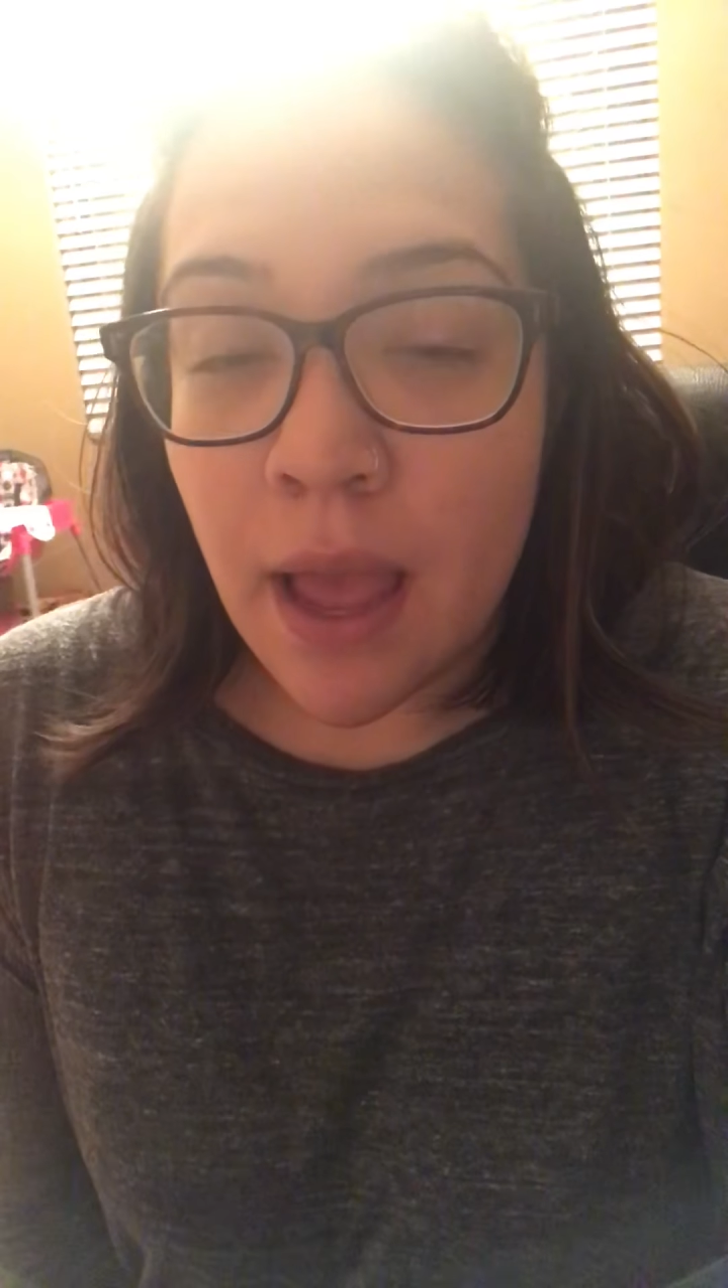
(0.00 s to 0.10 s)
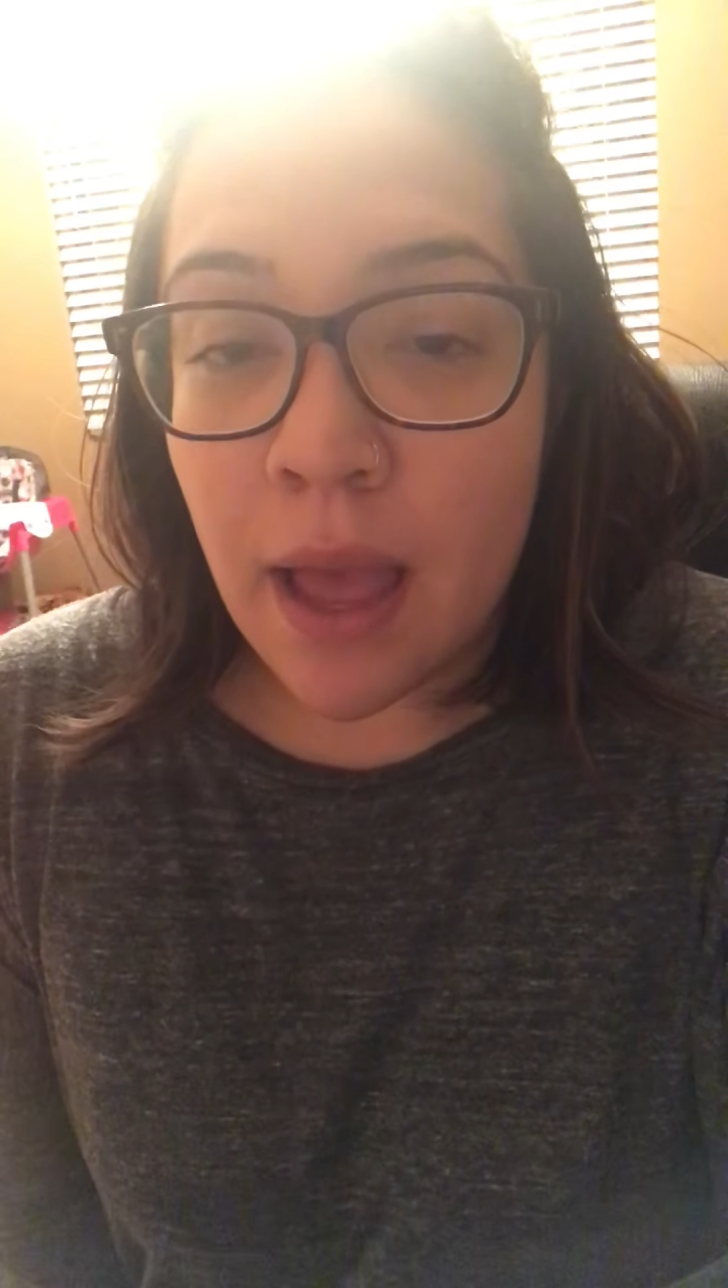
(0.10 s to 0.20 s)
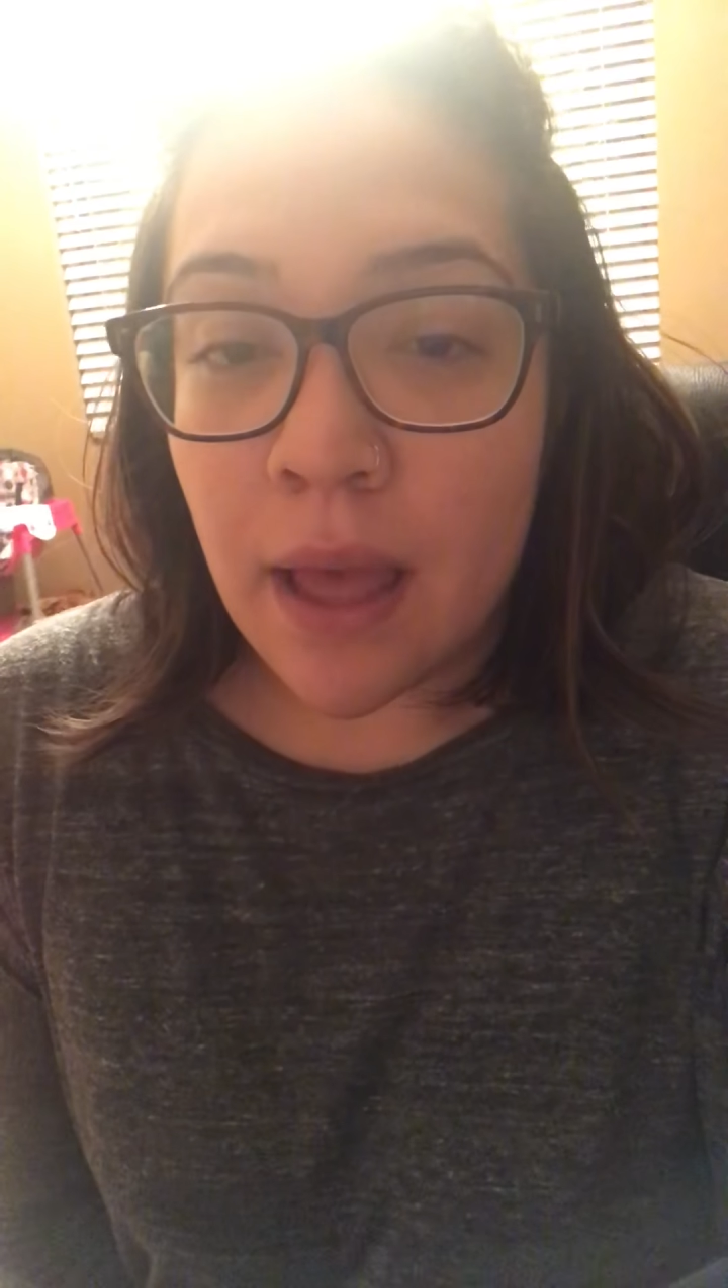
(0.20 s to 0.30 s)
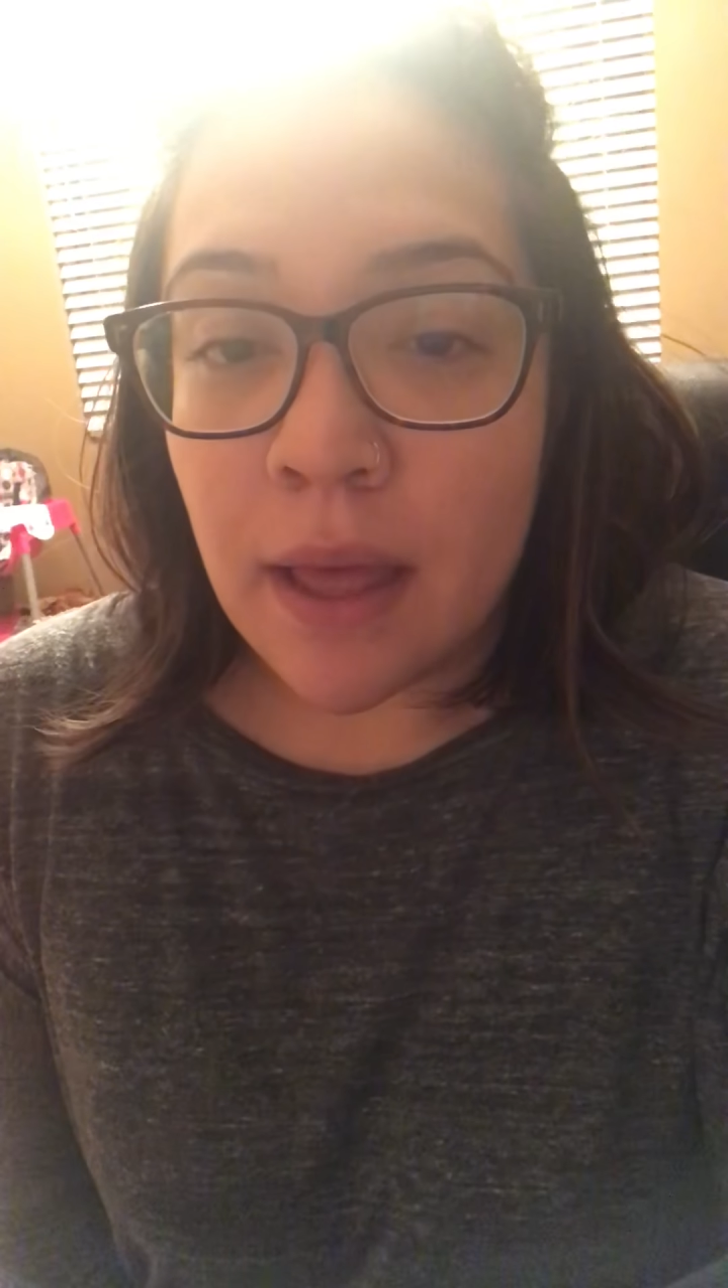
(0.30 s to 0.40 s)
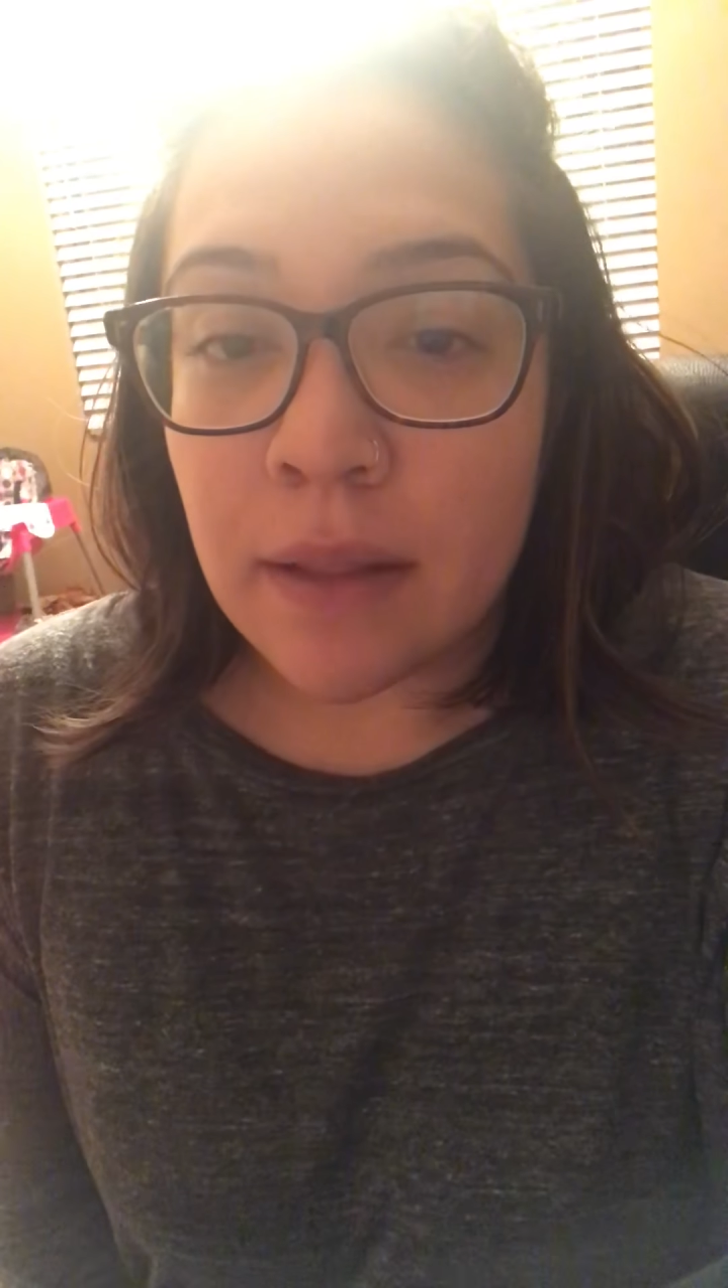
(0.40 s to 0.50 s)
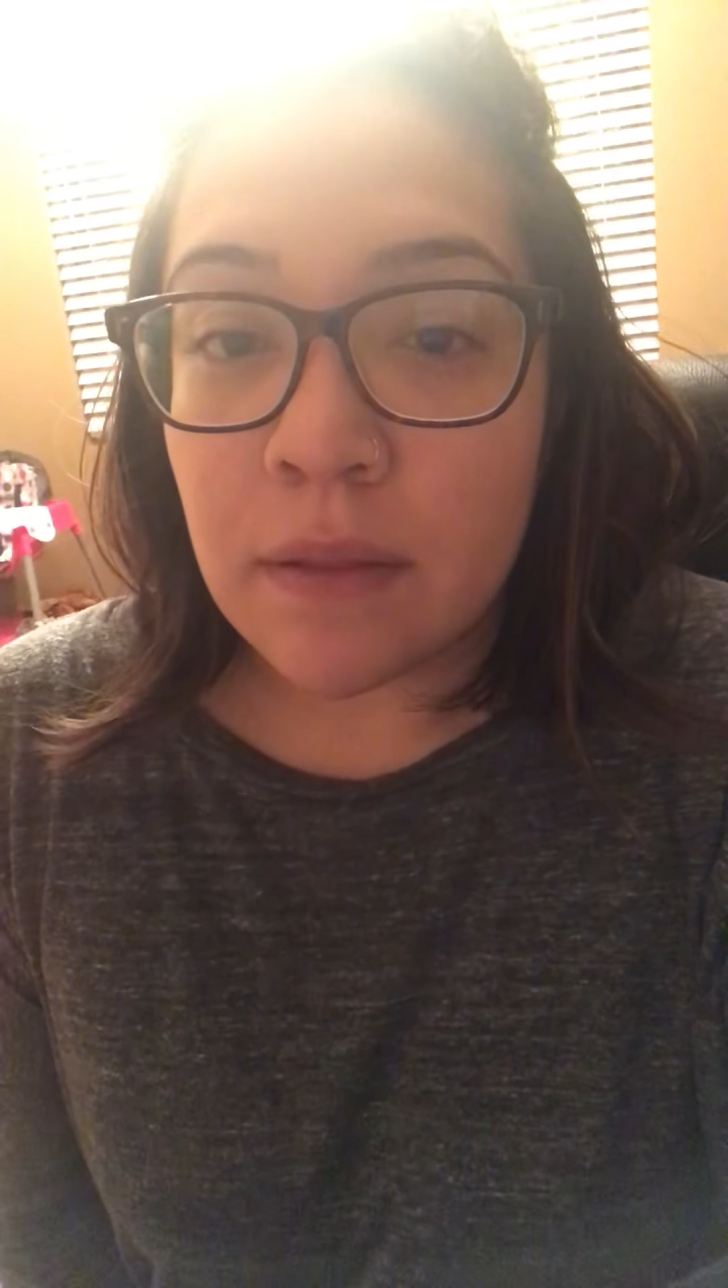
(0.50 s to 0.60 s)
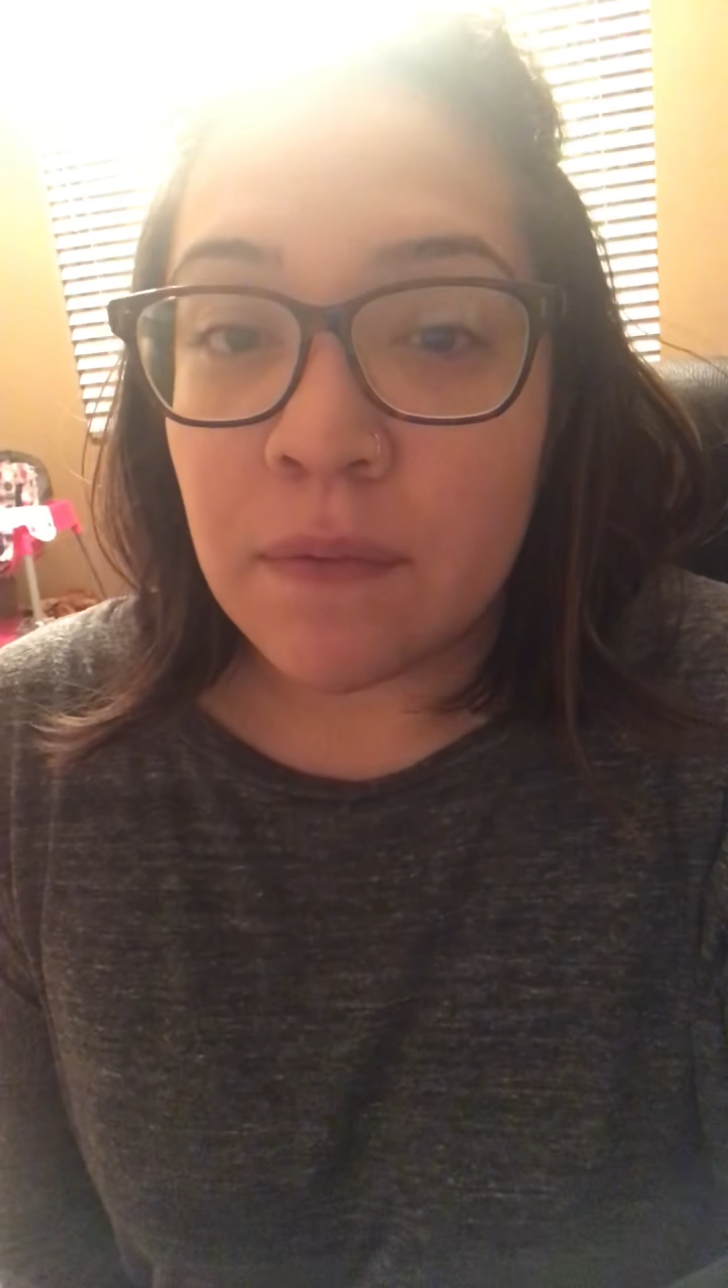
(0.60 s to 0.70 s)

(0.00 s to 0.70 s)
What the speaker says: And the